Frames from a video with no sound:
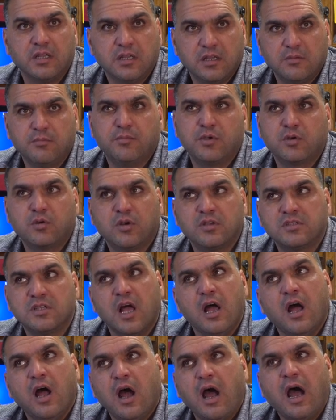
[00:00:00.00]
mm-hmm. because
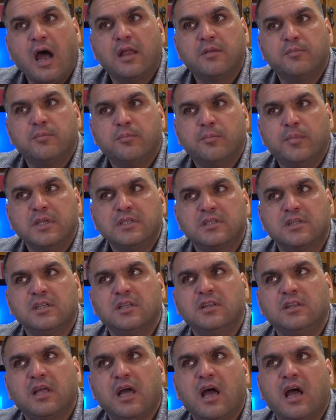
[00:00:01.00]
and basically
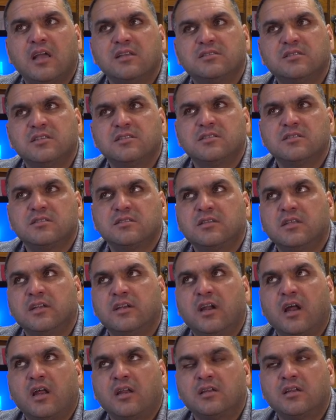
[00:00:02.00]
the ISIS, there
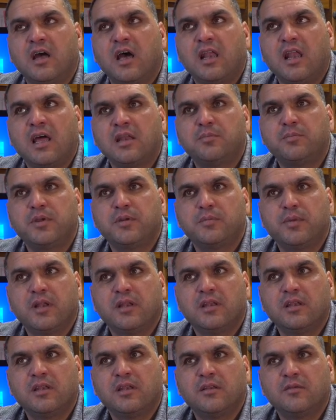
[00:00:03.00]
are a lot of
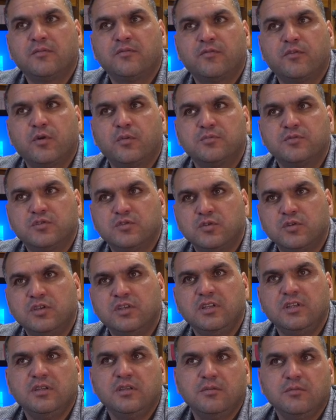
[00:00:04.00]
people from
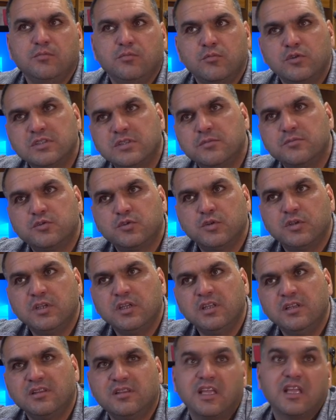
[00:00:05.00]
Sunni, Muslim
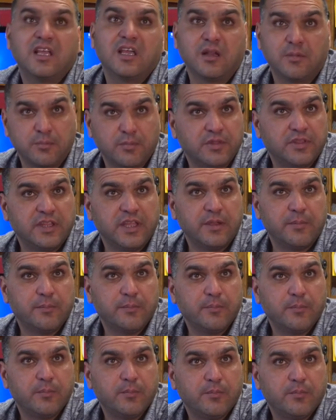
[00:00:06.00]
Sunni, they help them.
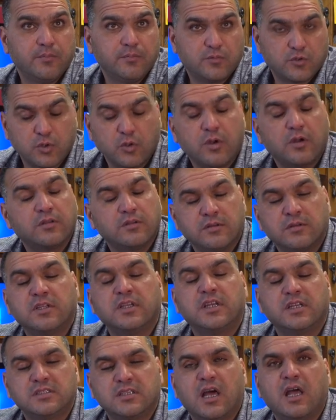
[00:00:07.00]
Mm-hmm. So
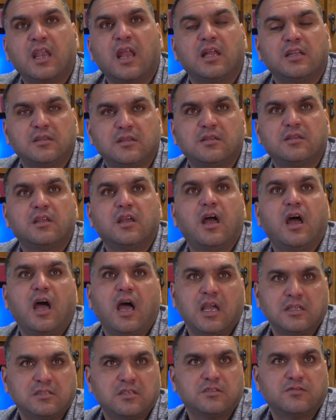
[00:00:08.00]
there is a lot
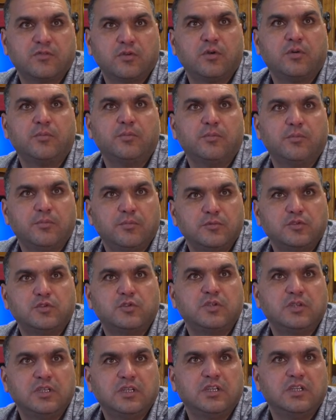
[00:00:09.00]
ISIS from
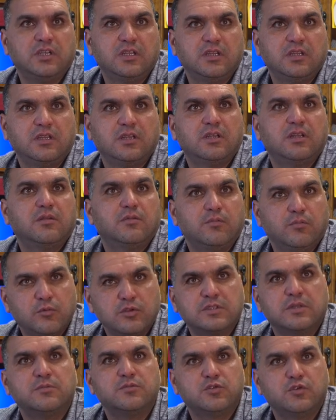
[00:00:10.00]
Sunni,
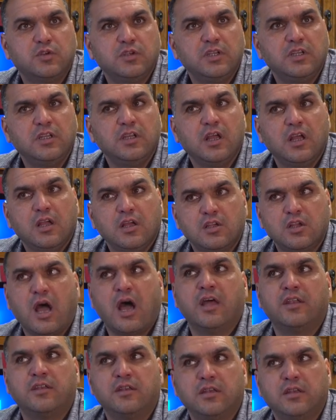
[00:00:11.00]
Muslim Sunni,
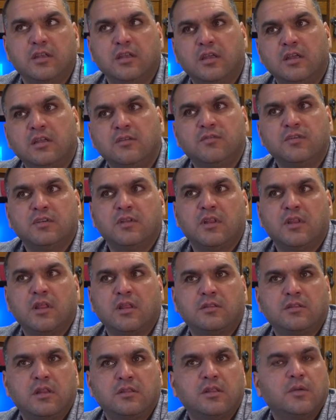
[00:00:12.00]
and even
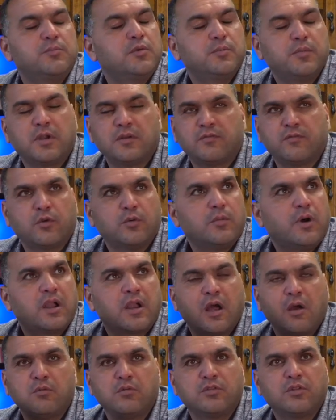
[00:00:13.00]
the, the people from
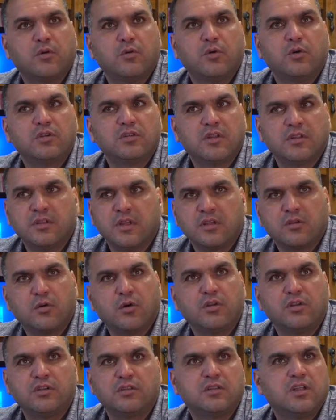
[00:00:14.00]
around the world, they
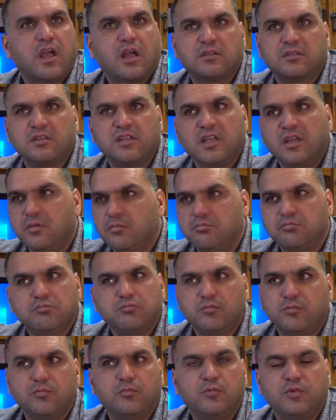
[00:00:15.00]
contact
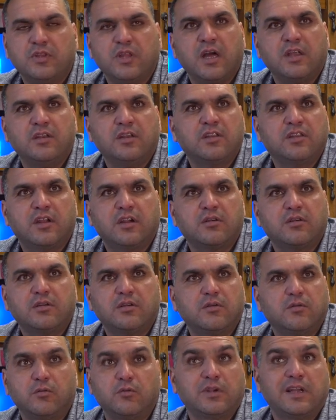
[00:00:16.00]
them with
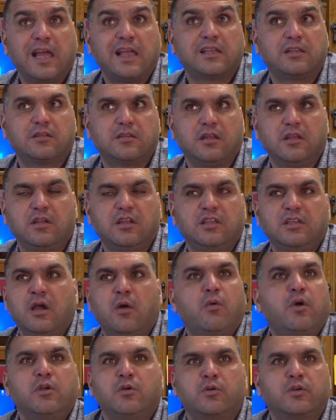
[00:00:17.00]
another, like in
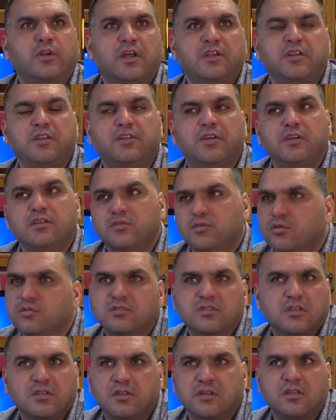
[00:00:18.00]
a way or another. So
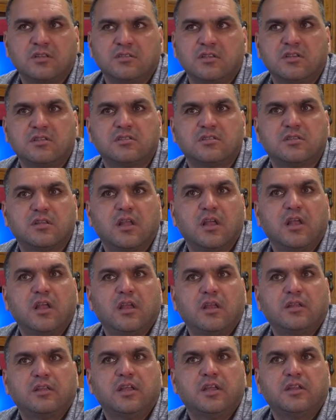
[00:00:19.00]
they just
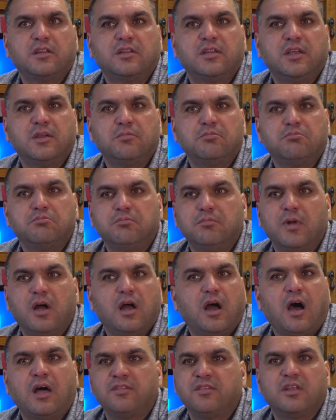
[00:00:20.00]
get them
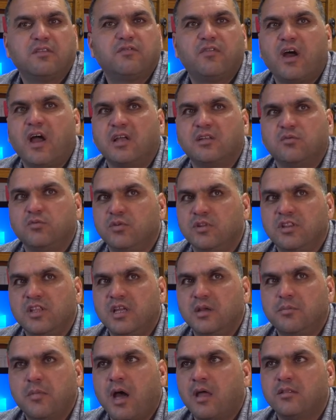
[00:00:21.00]
and they fight with
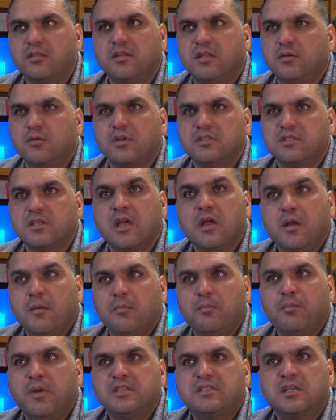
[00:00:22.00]
them, and there was
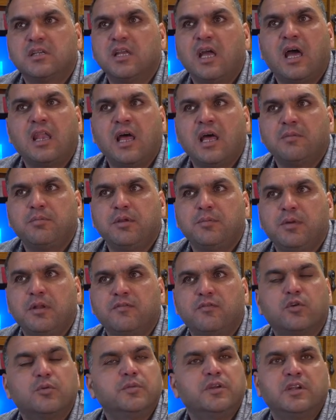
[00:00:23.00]
basically a lot of people
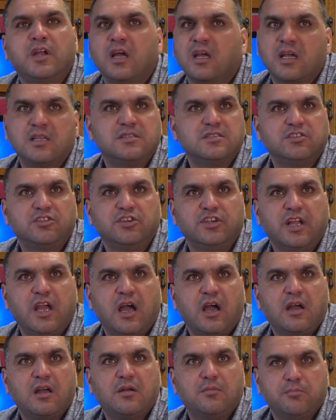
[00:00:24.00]
from Iraq and
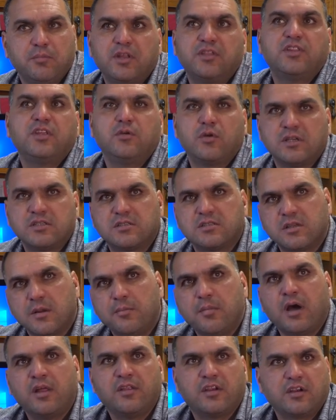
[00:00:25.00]
Syria, but mm-hmm. there was some
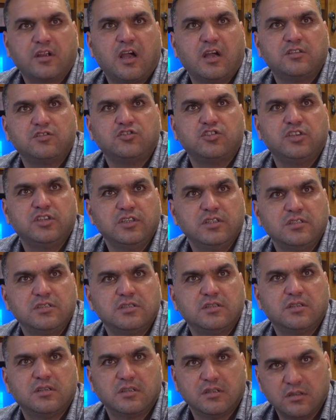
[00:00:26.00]
other countries,
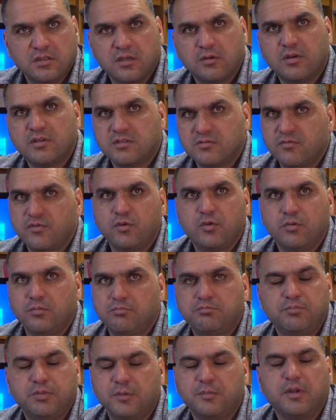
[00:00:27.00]
mm-hmm. there was few
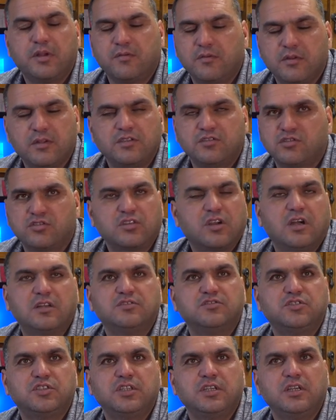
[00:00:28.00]
people for each
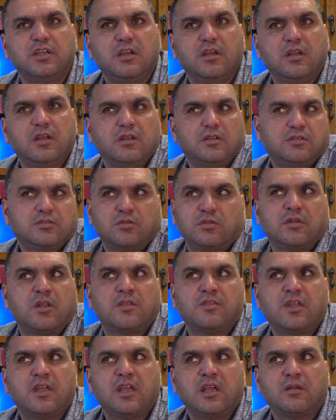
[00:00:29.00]
country, mm-hmm. so
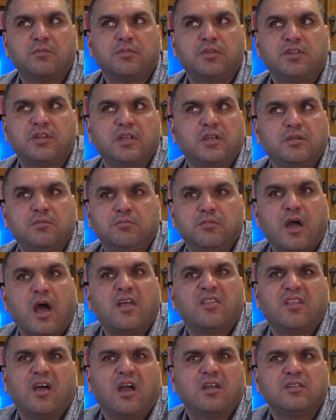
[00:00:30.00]
they helped them,
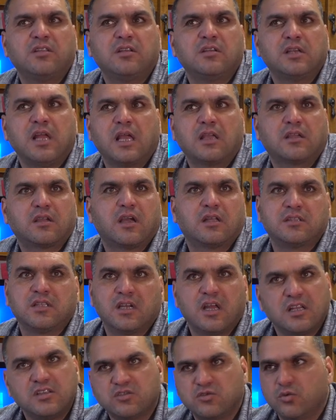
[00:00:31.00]
and I think like Qatar
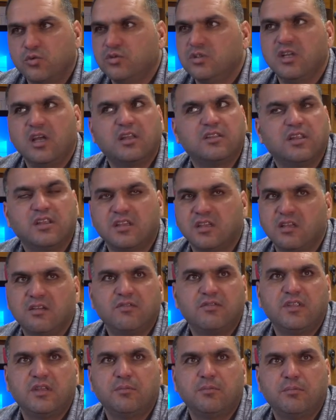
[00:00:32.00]
and Saudi, they
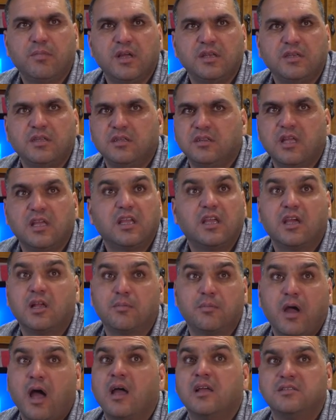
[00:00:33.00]
gave them money, they
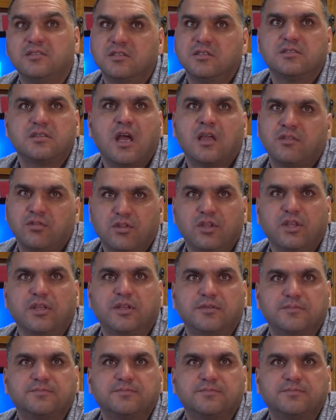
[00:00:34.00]
help ISIS, I think.